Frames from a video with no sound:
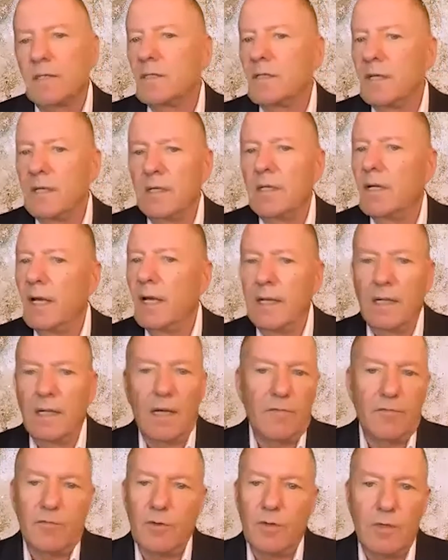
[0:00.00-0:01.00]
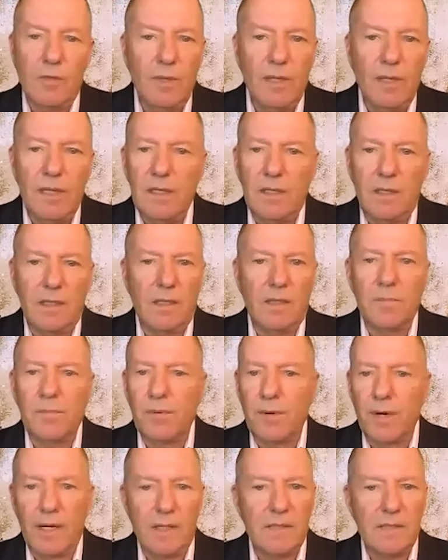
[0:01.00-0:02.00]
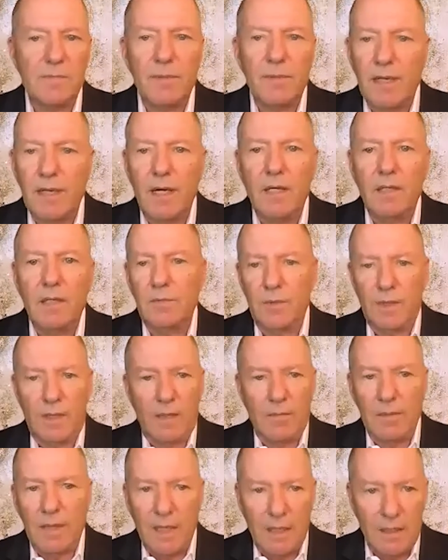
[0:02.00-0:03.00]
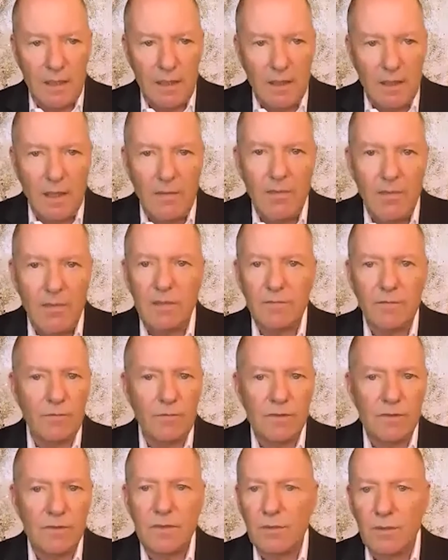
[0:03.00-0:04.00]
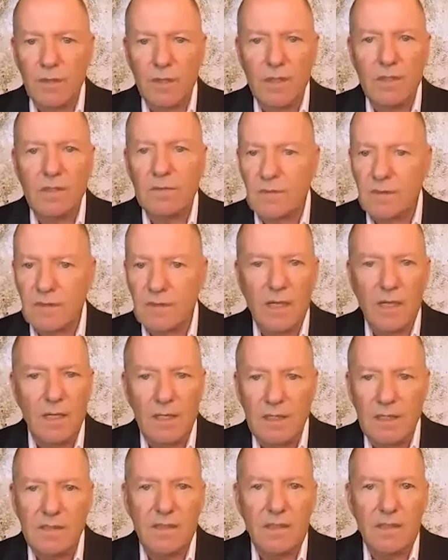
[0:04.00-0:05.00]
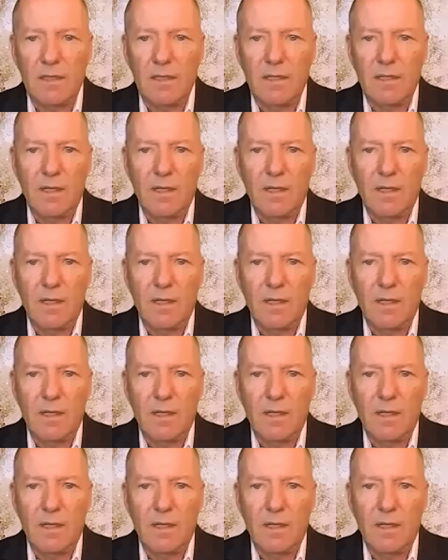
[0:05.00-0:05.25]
and I have to admit that it breaks my heart when I'm getting emails from students who say, listen,